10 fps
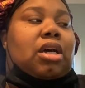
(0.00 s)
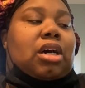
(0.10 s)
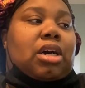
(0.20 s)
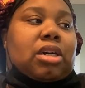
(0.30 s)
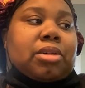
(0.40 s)

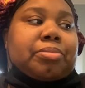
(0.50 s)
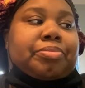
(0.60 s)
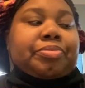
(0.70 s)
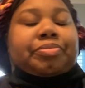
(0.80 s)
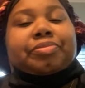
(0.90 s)

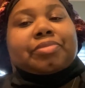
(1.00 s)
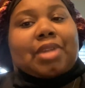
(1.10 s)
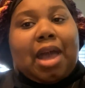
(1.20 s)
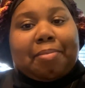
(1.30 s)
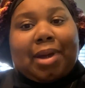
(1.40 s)
Um,
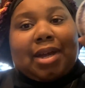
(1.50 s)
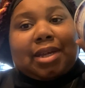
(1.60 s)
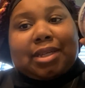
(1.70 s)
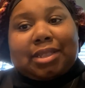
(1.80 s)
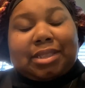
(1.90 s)
got my
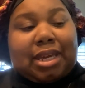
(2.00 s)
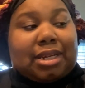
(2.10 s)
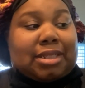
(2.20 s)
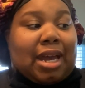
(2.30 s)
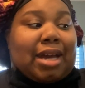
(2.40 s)

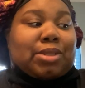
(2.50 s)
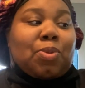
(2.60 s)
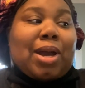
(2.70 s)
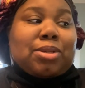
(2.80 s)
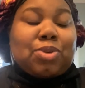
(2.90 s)
sanitized
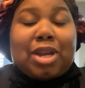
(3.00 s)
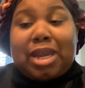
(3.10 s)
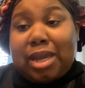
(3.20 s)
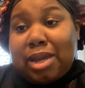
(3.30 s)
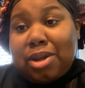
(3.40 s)
wipes right
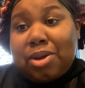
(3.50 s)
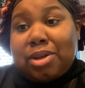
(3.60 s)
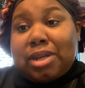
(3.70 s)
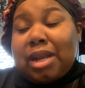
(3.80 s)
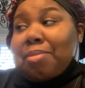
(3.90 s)
here
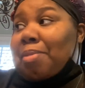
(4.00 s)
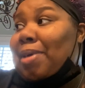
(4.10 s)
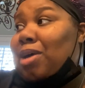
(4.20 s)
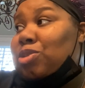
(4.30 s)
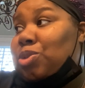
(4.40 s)
that I'm
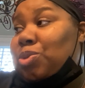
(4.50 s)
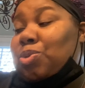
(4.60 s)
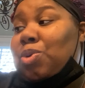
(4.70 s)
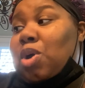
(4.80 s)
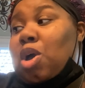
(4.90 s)
about
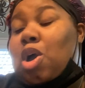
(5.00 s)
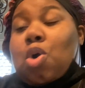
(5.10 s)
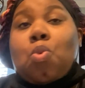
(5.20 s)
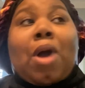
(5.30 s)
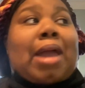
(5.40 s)
to
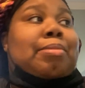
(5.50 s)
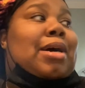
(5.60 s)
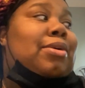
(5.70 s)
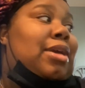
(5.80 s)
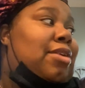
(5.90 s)
wipe
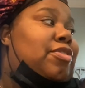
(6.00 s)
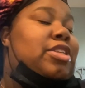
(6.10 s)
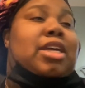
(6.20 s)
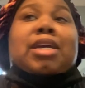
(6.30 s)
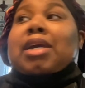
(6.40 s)
down
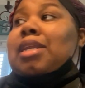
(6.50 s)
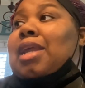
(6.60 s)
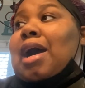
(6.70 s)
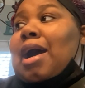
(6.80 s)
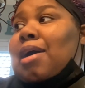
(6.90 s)
everything in
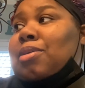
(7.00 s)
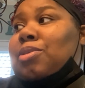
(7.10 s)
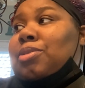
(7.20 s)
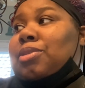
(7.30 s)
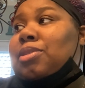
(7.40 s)
the
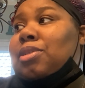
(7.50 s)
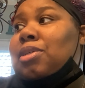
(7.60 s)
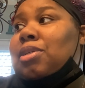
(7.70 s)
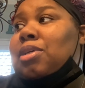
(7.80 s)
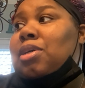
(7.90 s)
house.
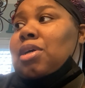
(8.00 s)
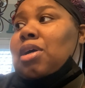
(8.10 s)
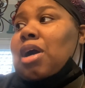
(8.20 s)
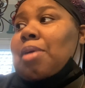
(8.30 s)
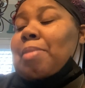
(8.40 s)

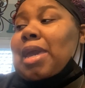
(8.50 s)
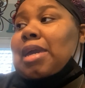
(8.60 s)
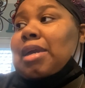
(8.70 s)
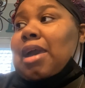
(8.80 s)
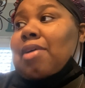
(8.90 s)
I'm
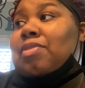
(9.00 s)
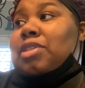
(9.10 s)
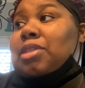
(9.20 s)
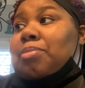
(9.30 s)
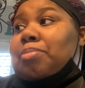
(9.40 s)
making Calvin
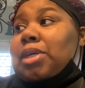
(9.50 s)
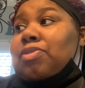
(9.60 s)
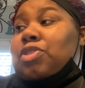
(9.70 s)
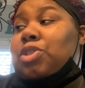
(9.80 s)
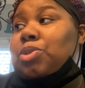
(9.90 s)
some beef
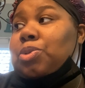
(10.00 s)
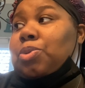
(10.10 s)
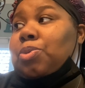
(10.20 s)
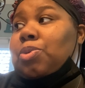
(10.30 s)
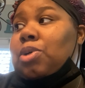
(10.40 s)

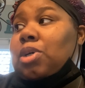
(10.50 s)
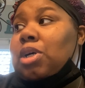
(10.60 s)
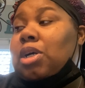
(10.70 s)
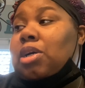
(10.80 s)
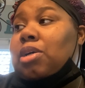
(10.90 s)
stew.
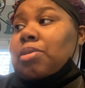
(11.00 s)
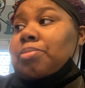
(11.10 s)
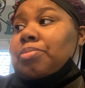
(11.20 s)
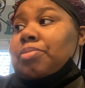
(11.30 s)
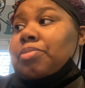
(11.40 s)

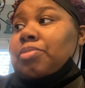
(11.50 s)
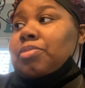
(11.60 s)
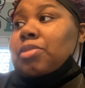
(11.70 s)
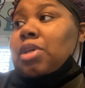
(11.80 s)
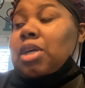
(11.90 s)
Um,
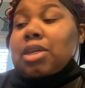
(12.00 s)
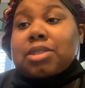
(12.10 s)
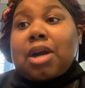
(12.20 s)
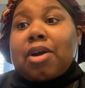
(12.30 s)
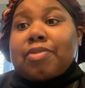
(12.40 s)
his
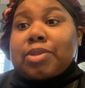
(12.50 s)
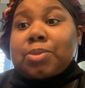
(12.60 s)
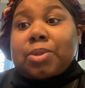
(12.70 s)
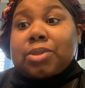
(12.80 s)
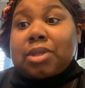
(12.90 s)
cough is
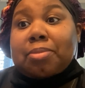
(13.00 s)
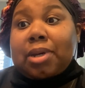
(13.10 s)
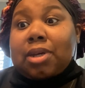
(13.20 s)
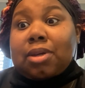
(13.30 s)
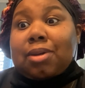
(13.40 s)
worse than
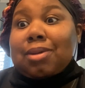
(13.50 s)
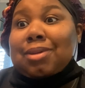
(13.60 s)
mine.